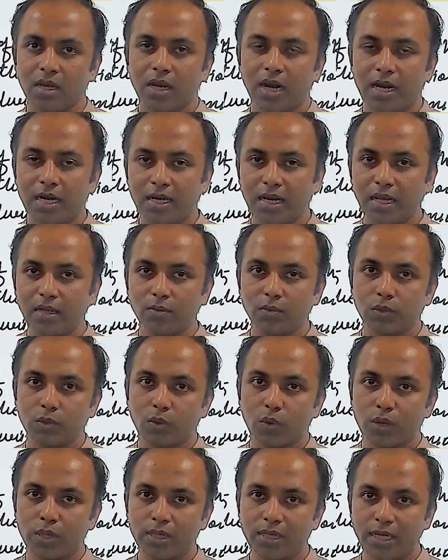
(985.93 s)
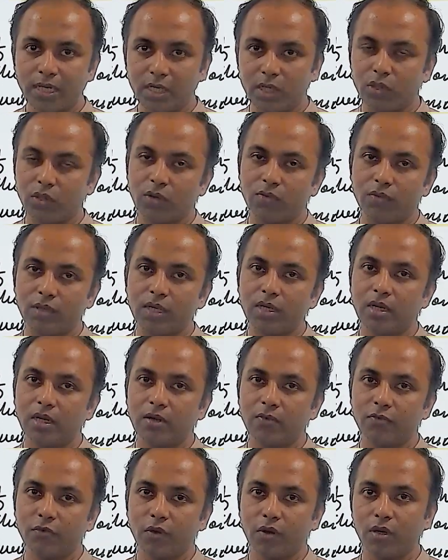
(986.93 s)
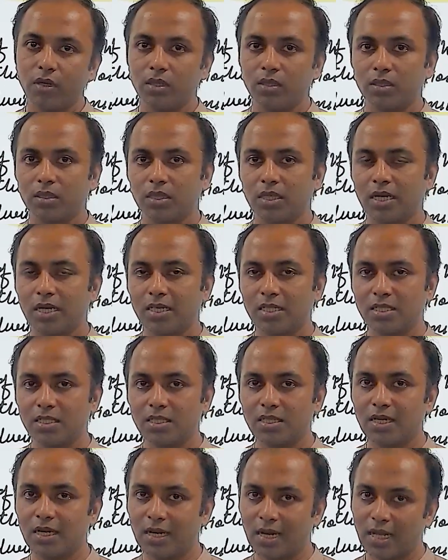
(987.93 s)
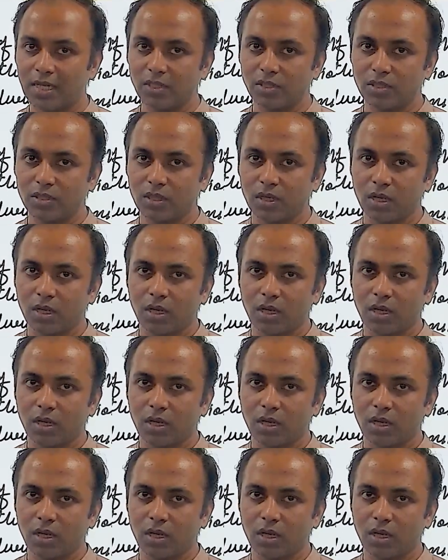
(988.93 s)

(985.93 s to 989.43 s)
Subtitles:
At time quantity of the rainfall is less.